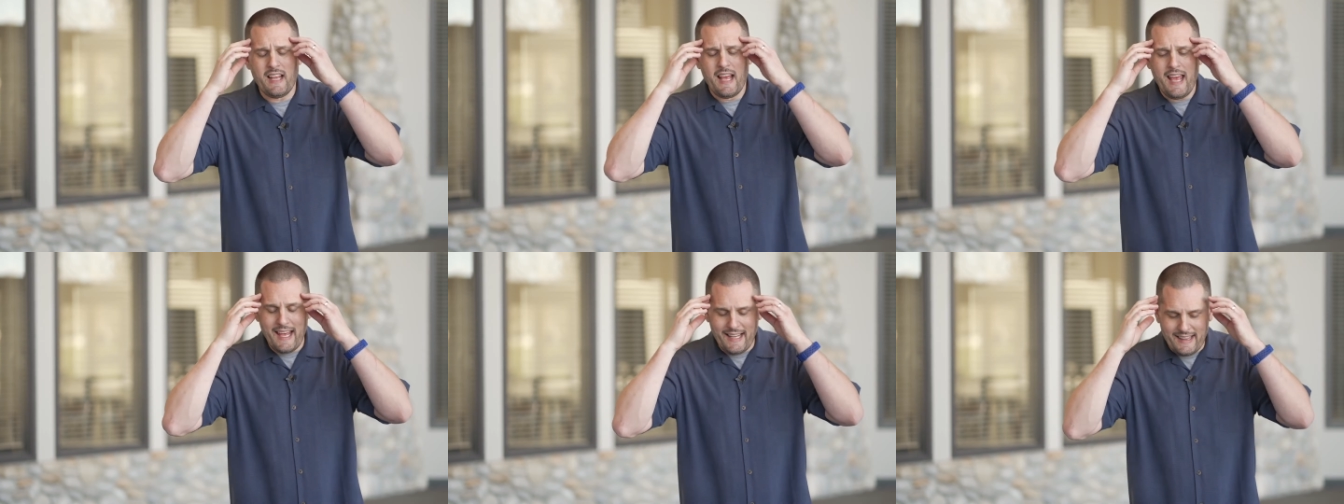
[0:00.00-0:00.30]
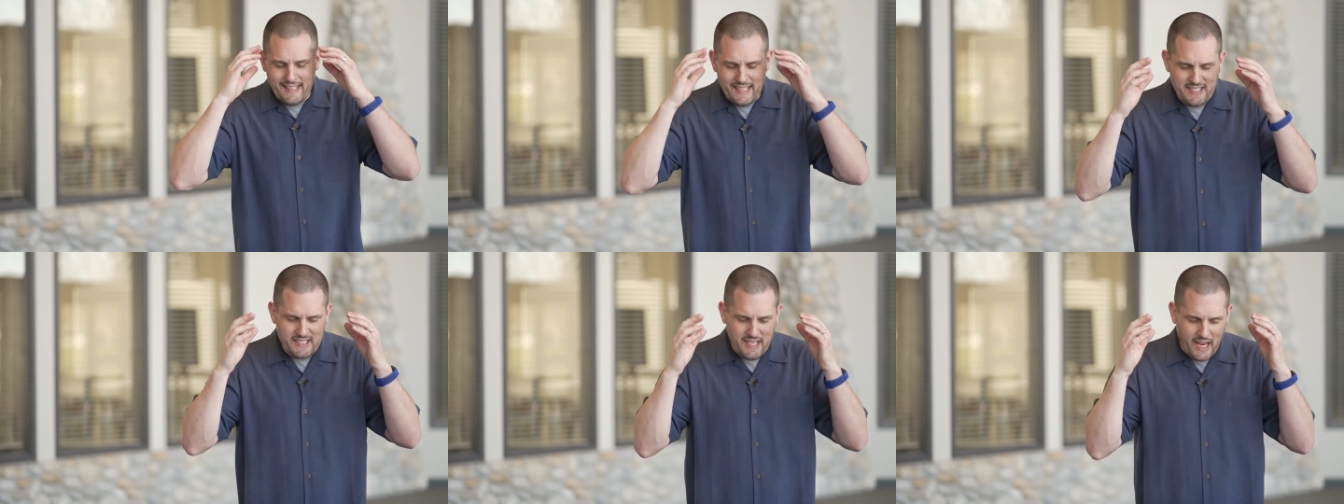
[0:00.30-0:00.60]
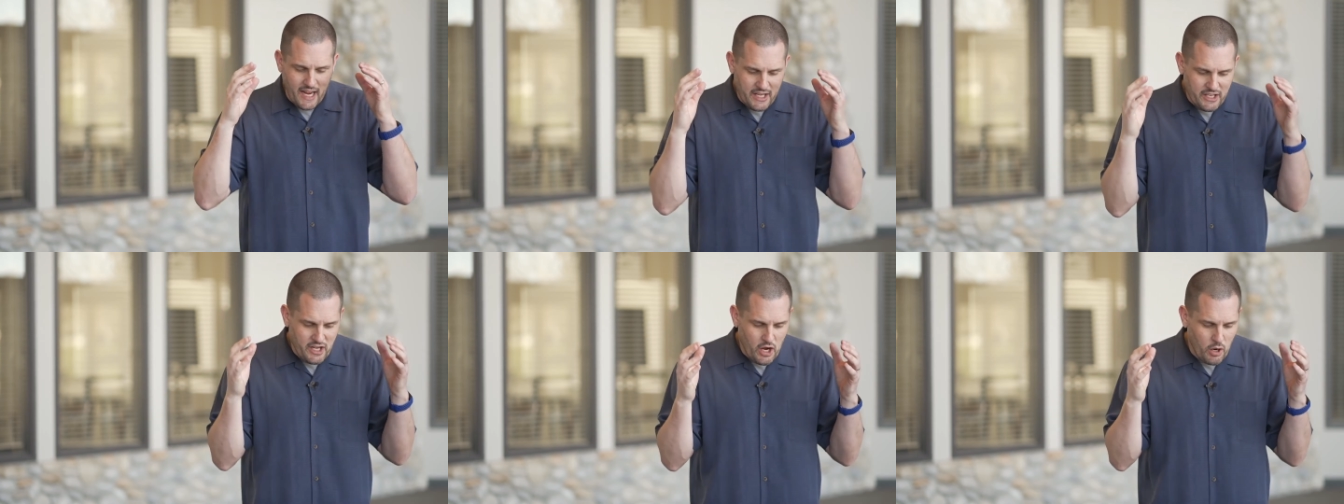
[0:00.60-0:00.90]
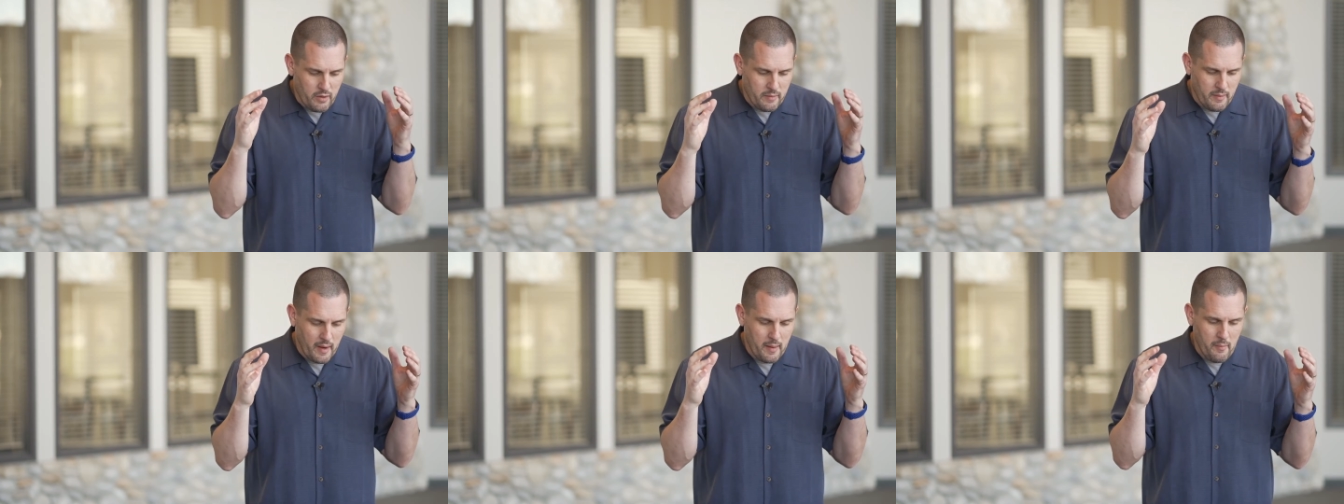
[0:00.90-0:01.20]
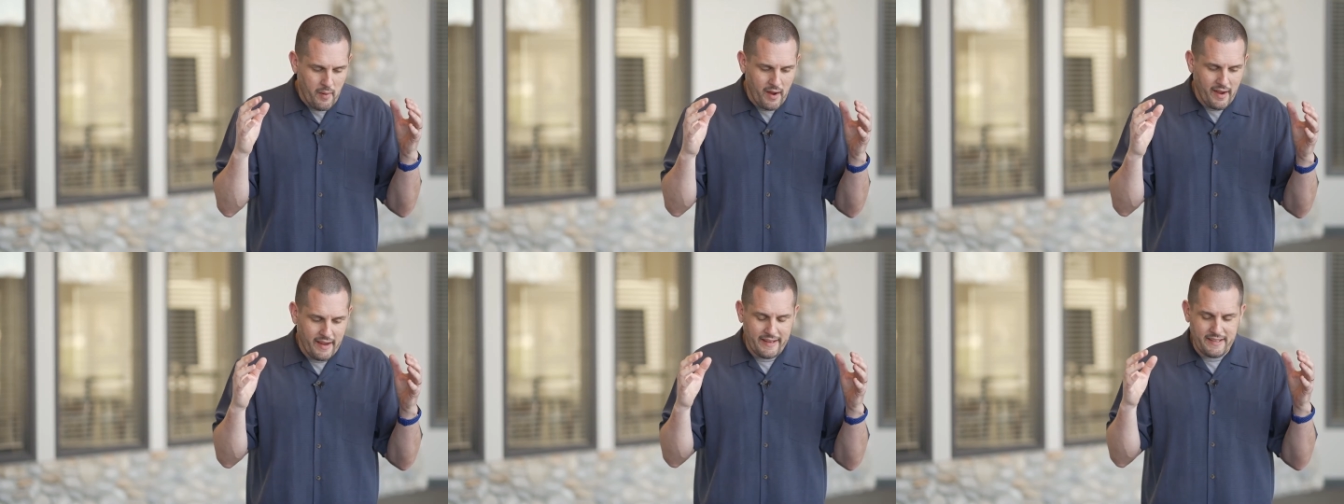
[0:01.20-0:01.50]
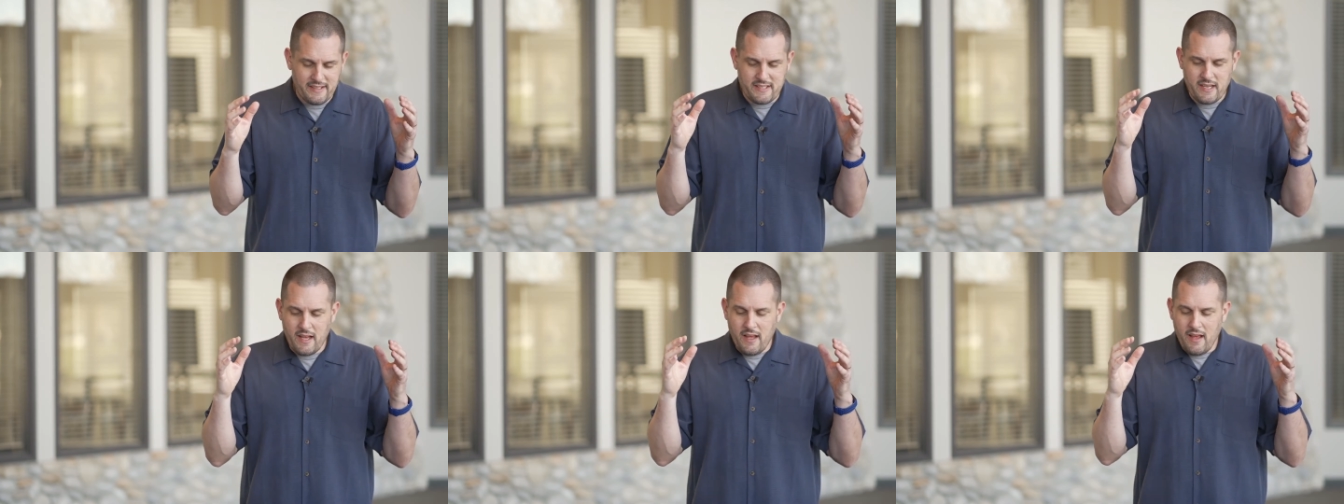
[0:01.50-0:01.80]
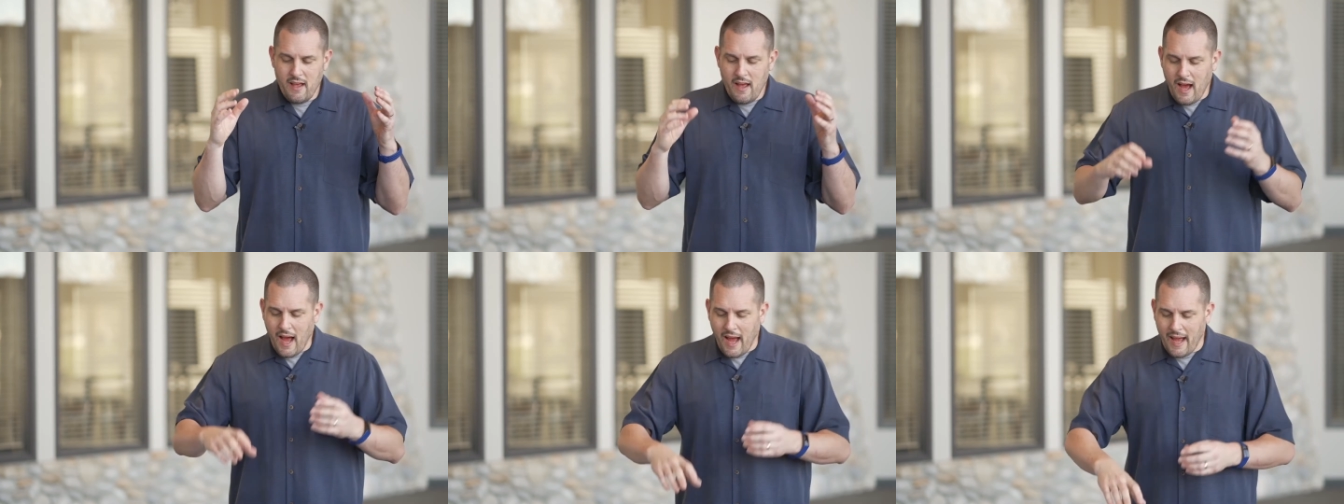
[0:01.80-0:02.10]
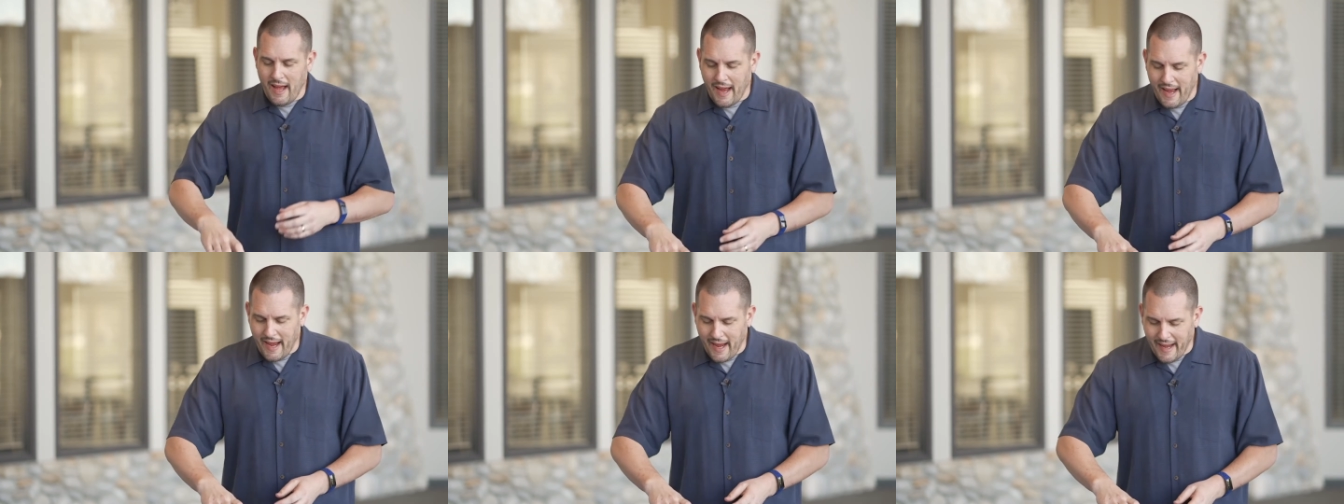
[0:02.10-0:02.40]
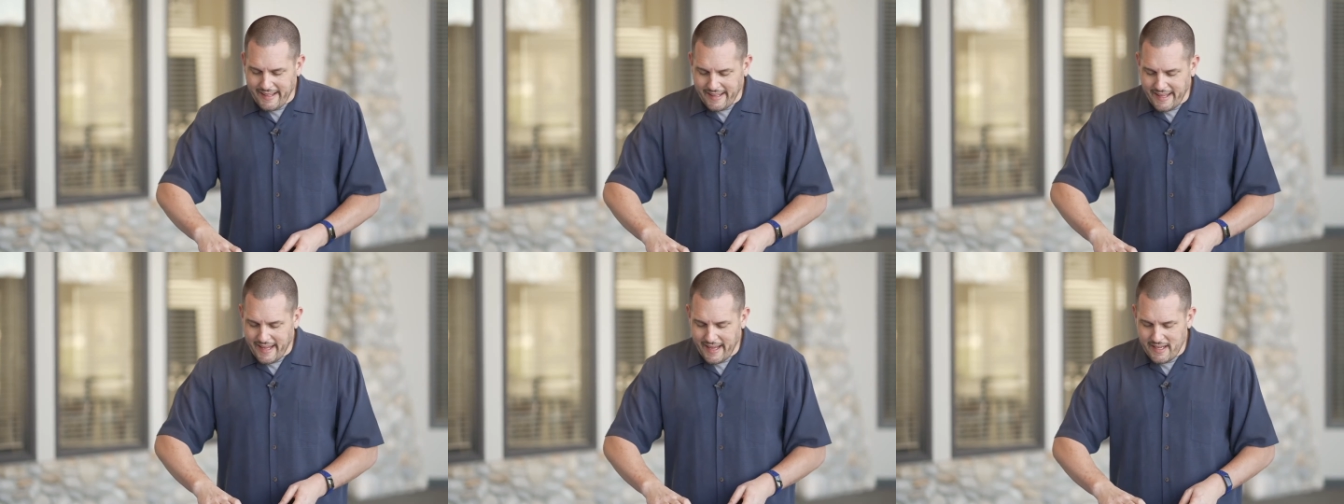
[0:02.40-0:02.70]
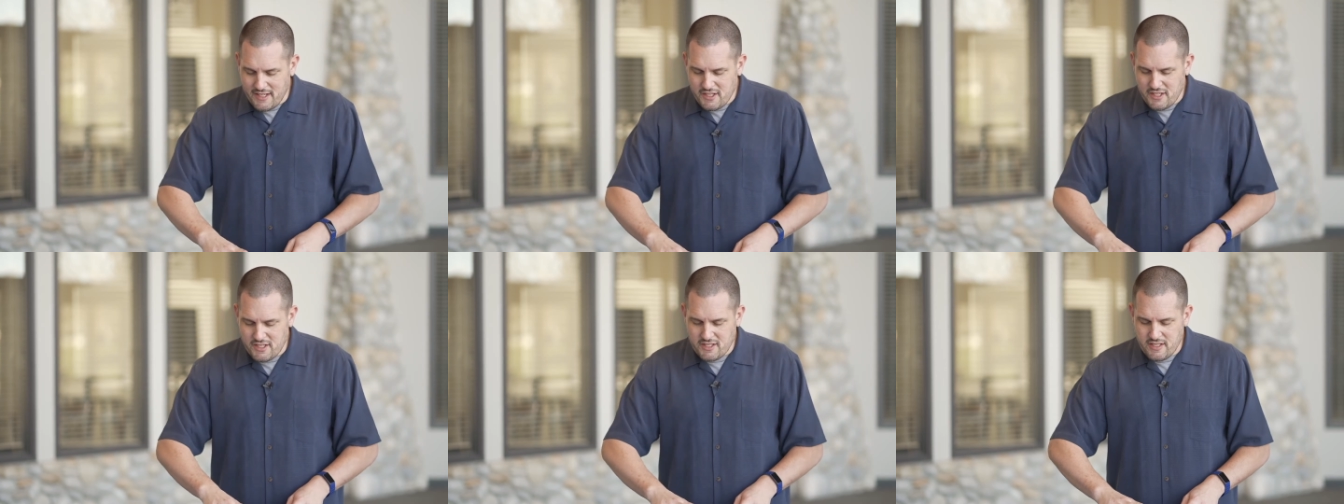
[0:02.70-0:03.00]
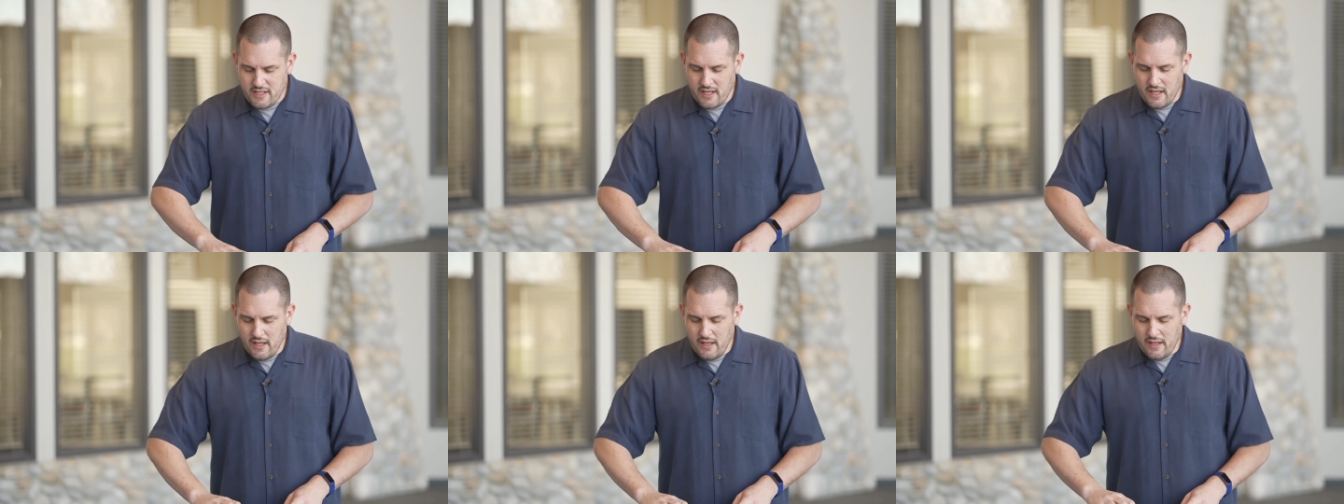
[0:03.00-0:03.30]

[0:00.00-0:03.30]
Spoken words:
least I know in my mind I can't just,